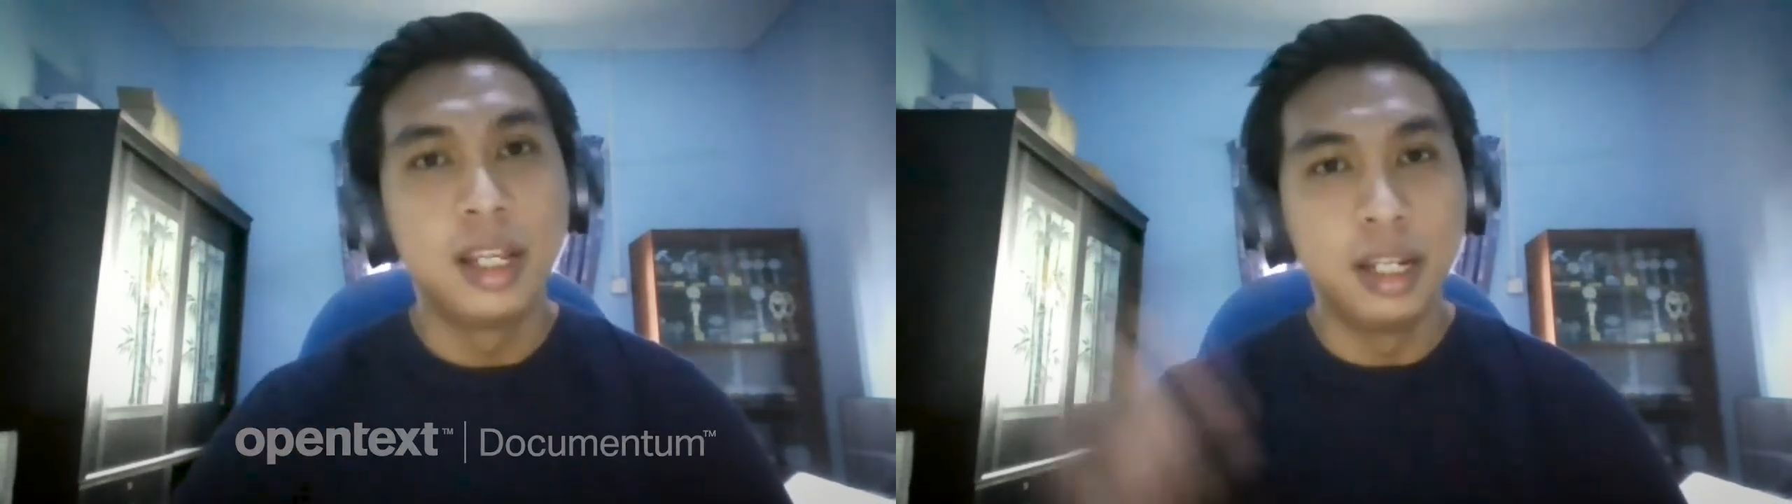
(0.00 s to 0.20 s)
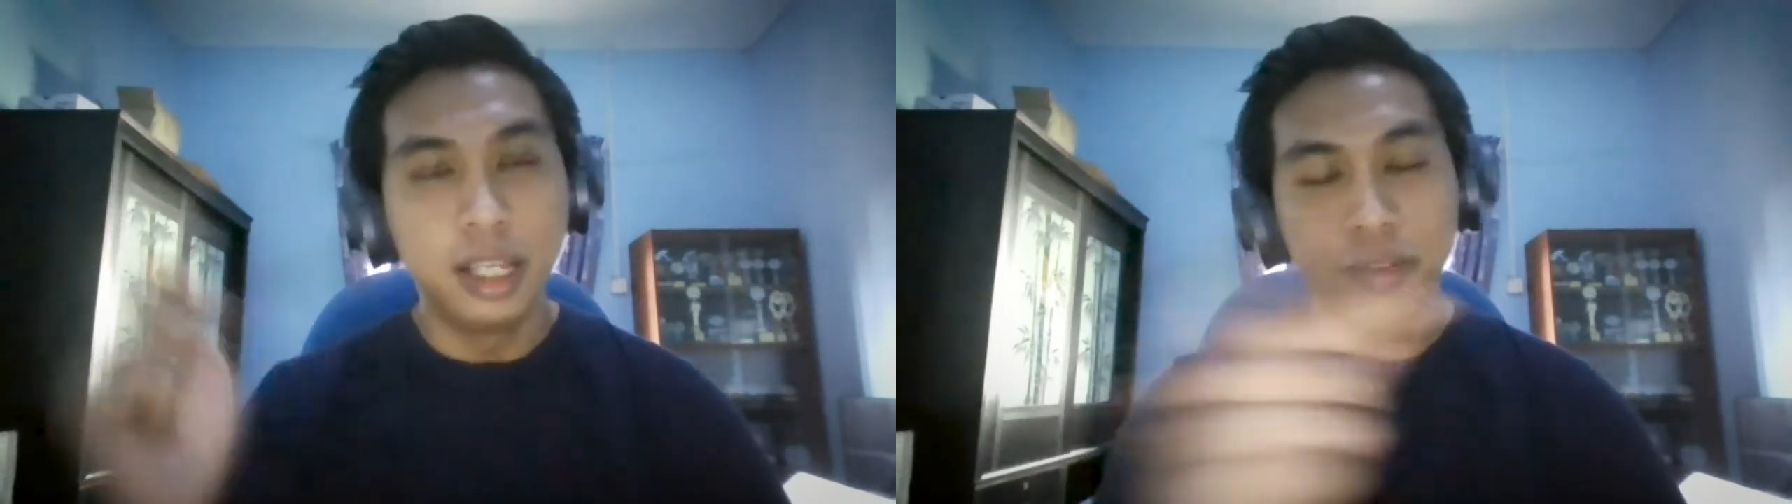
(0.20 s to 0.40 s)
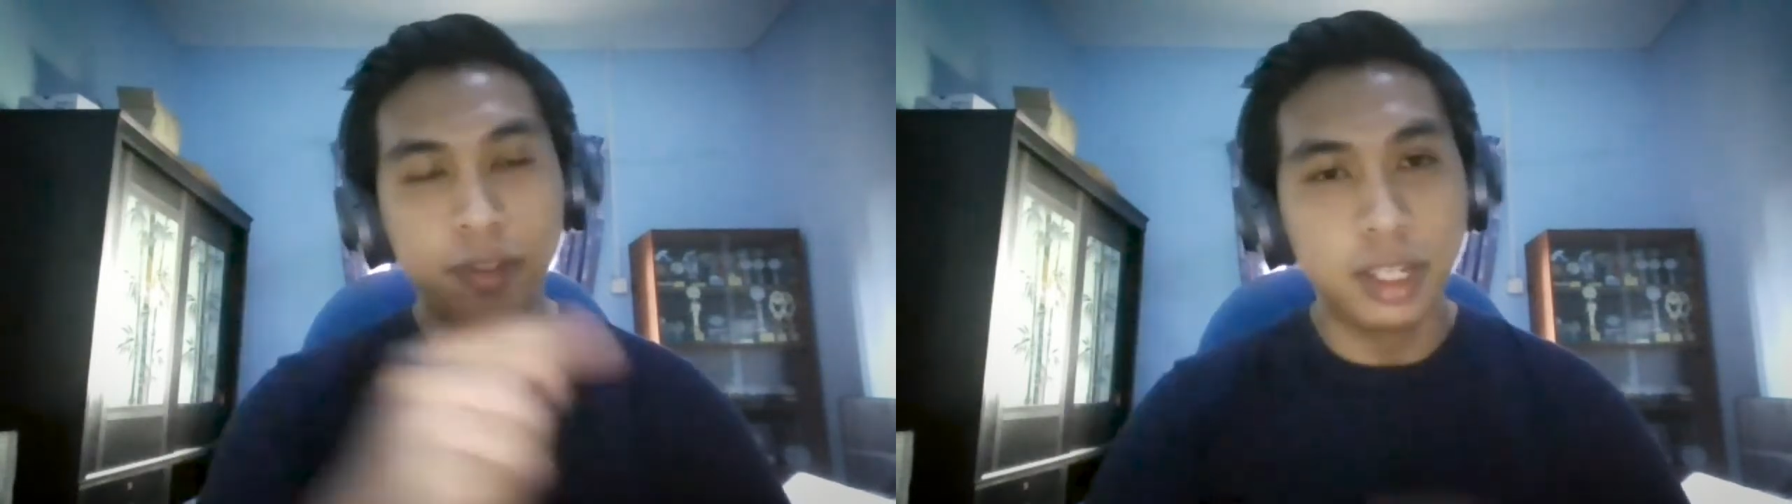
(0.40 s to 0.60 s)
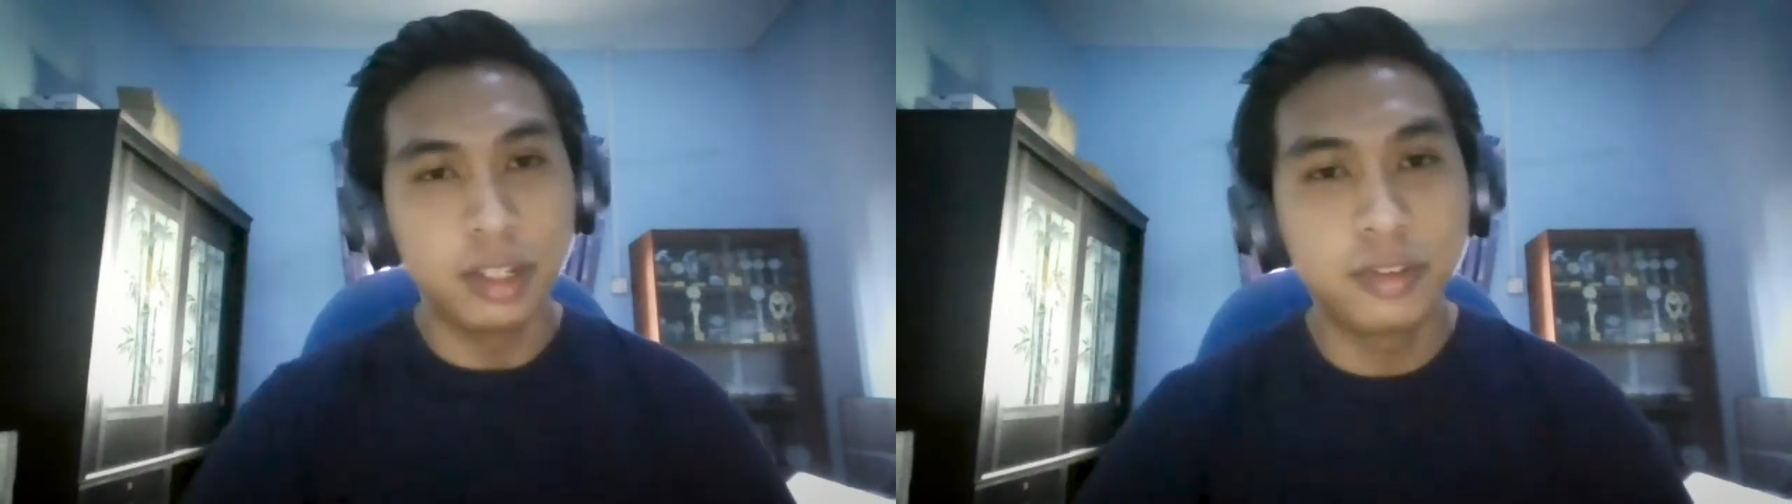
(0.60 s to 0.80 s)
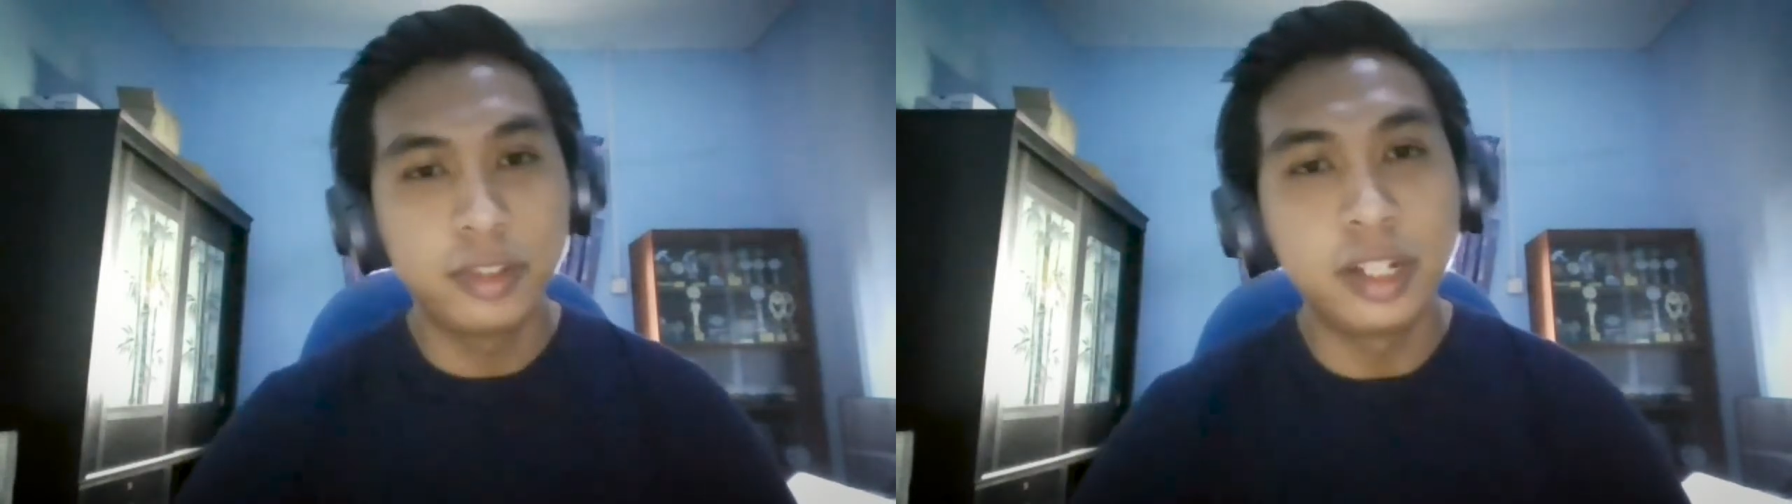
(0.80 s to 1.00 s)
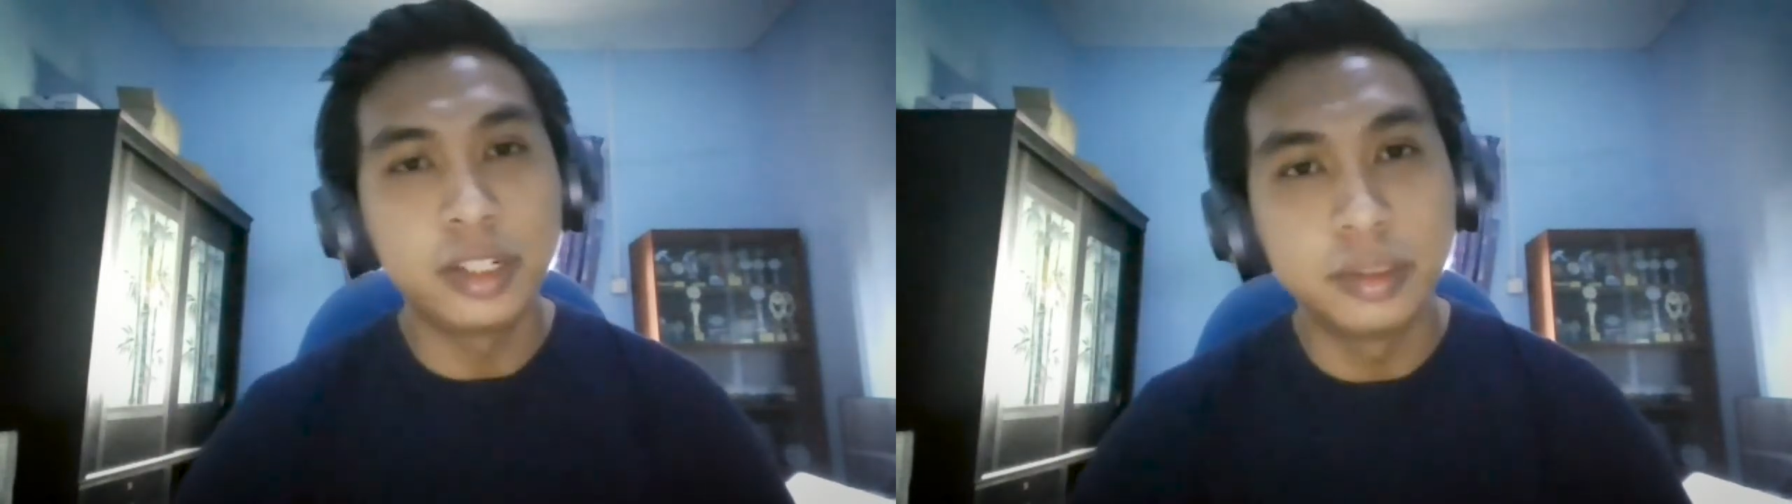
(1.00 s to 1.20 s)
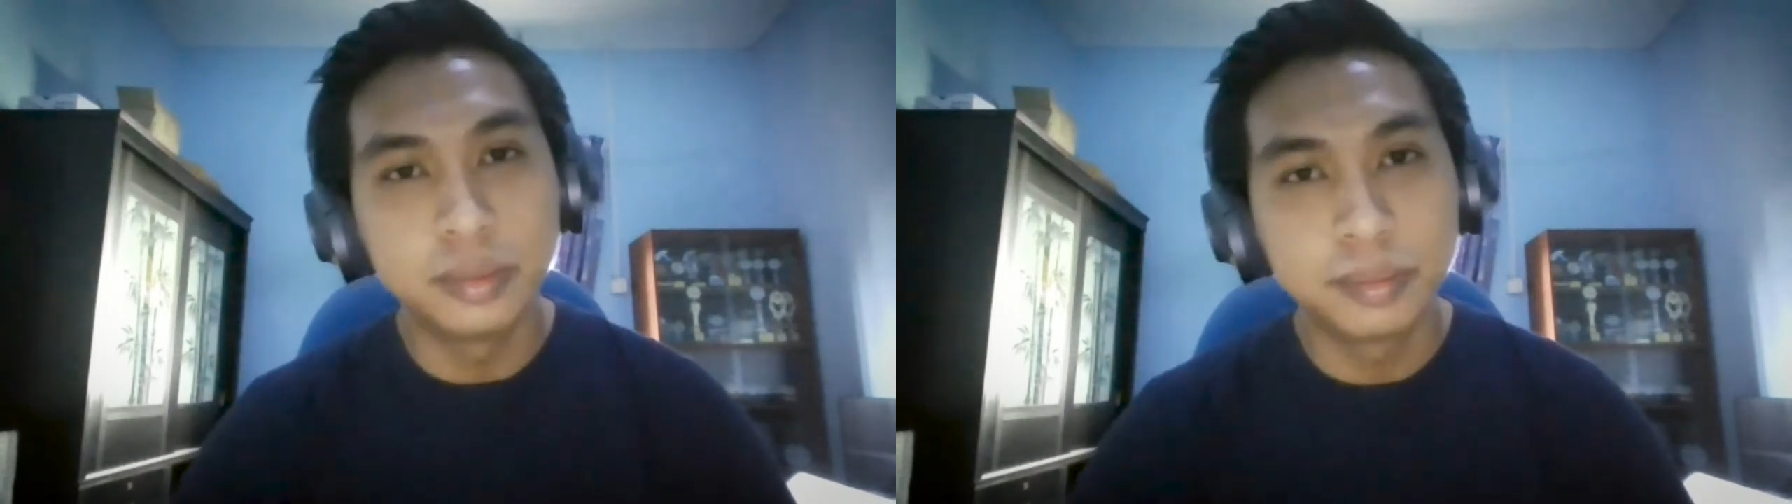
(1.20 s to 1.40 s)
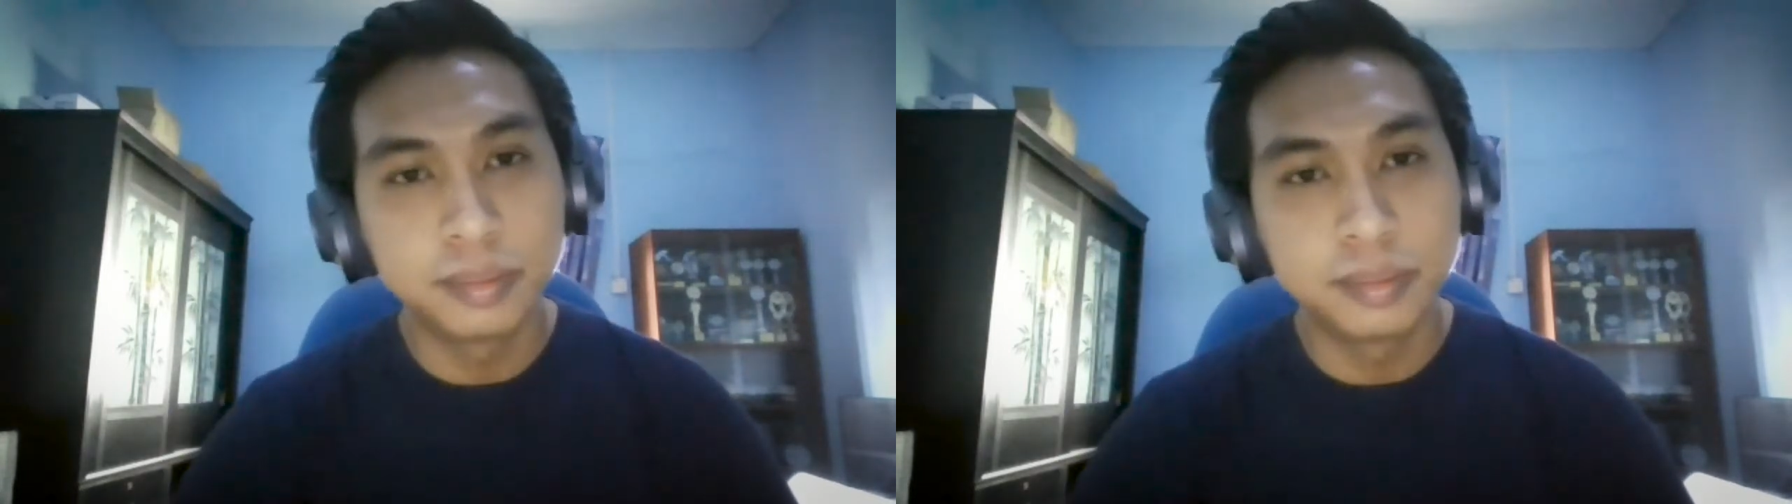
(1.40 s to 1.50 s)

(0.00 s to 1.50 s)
Let's get started.